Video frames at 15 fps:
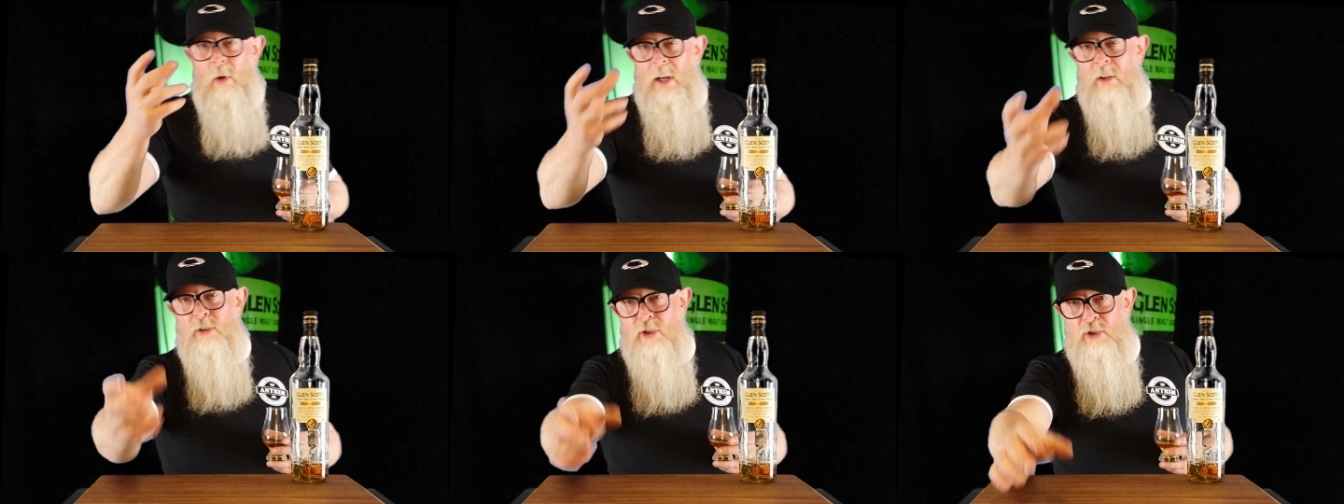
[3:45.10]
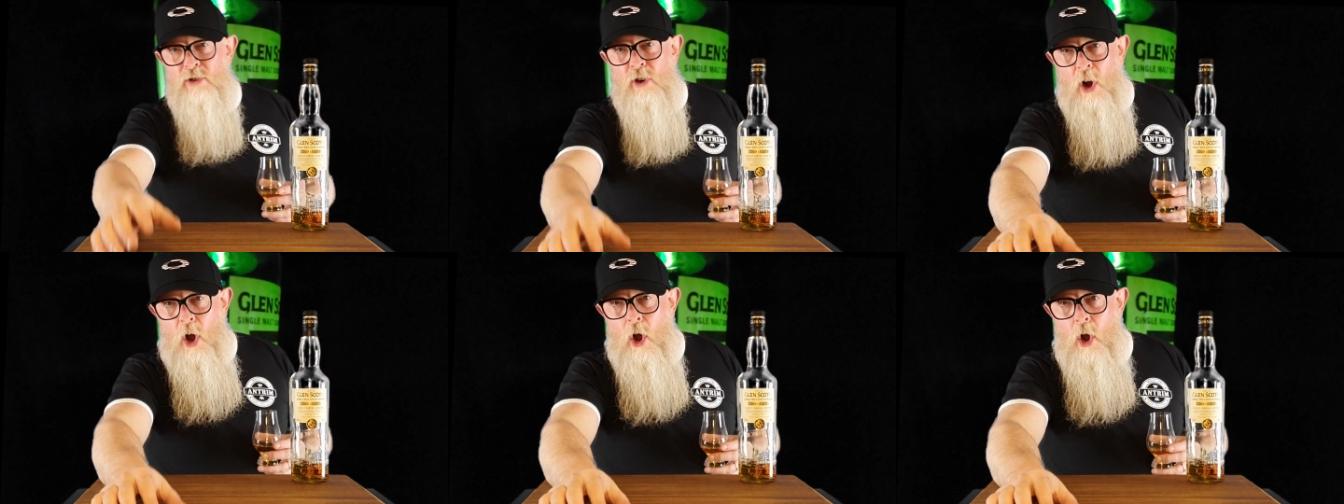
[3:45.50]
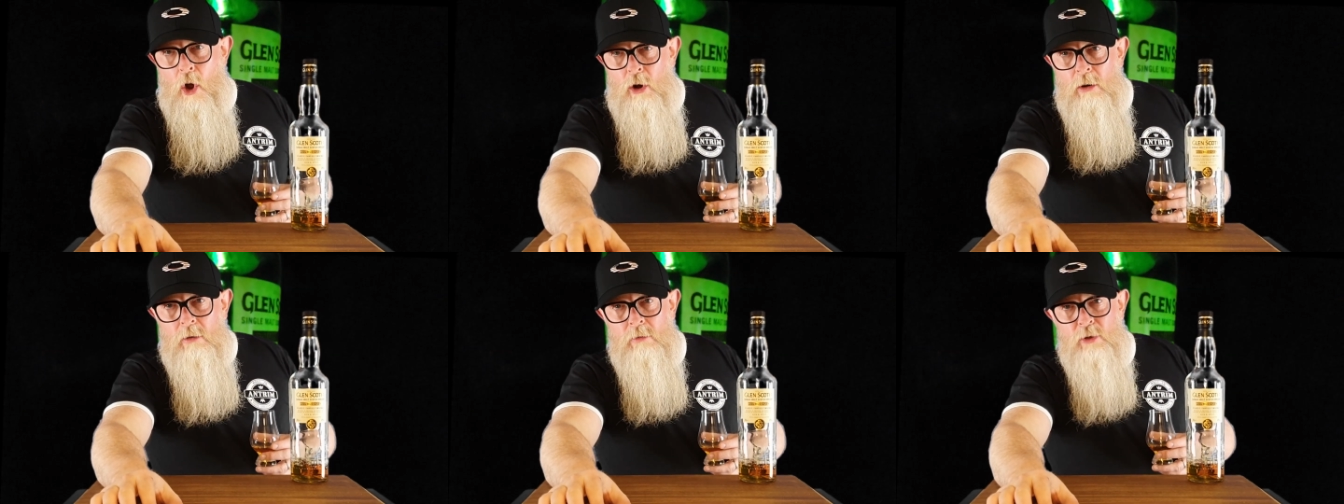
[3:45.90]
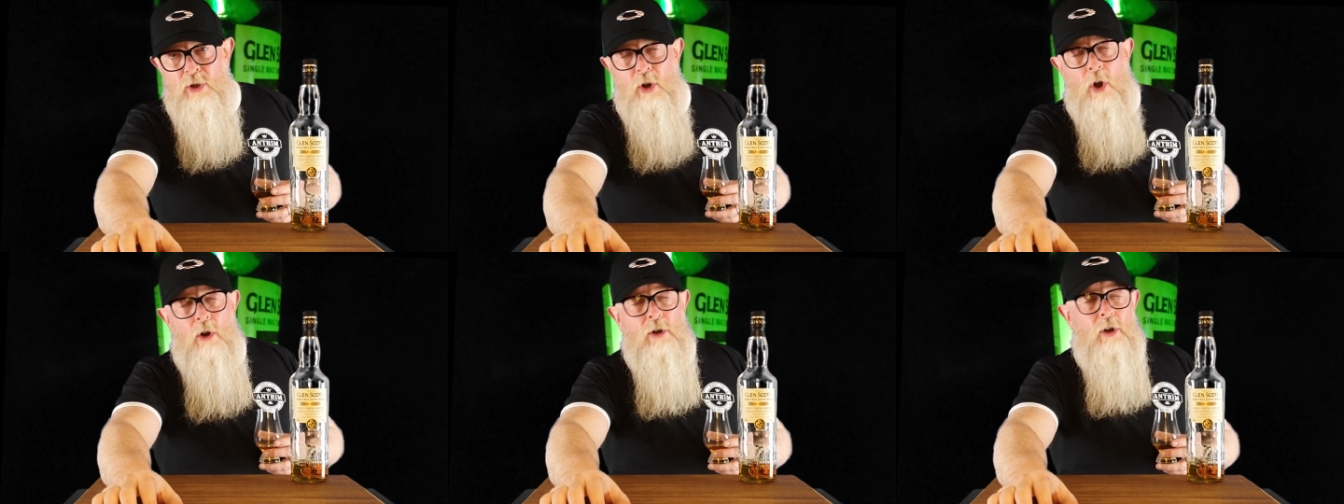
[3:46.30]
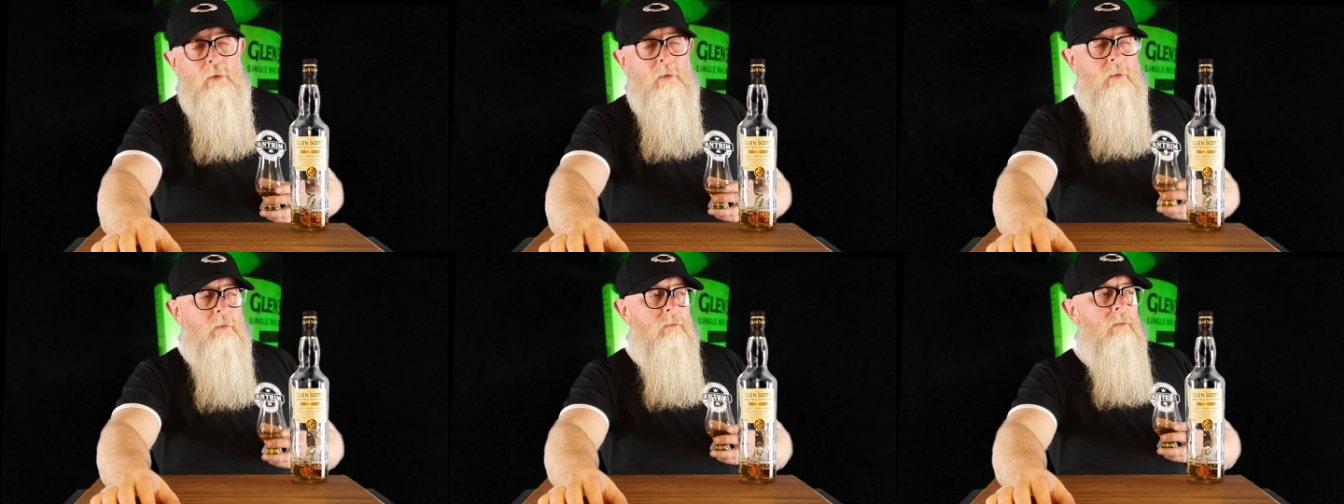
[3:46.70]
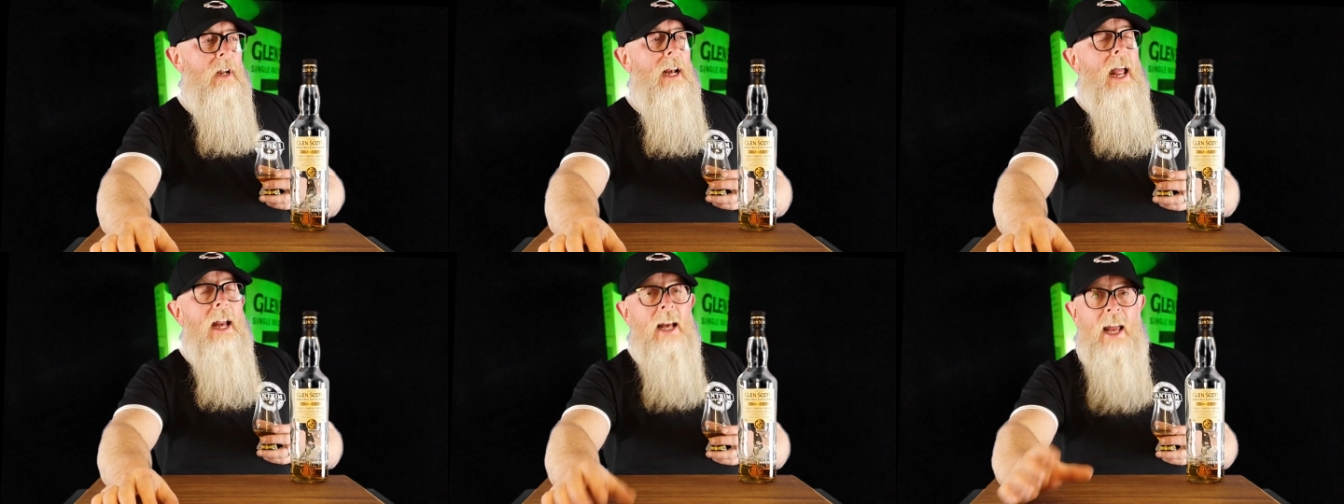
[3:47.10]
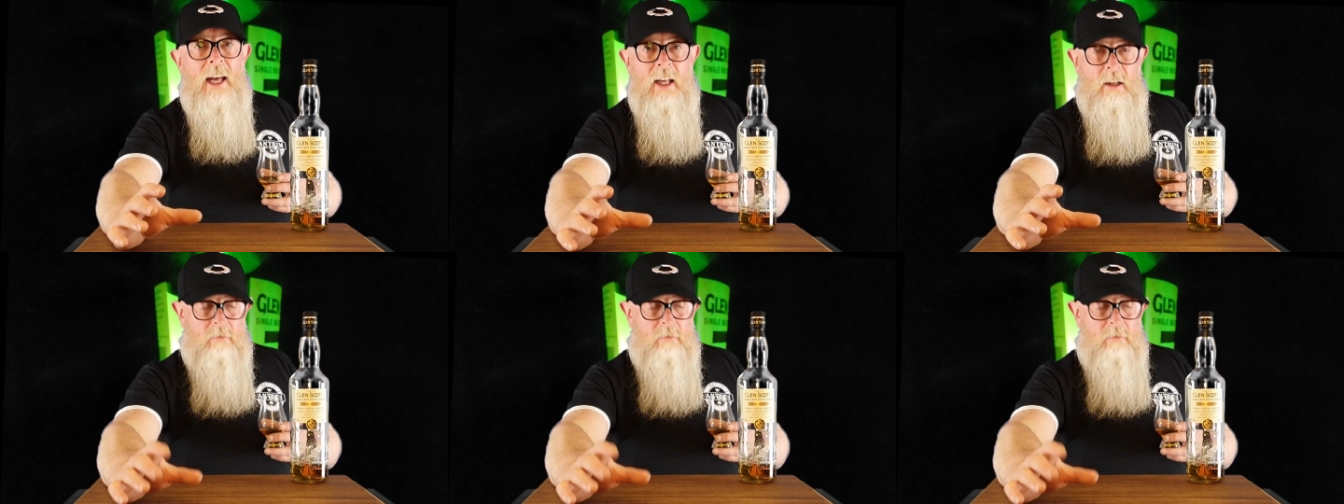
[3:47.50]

real strong, strong note. And I like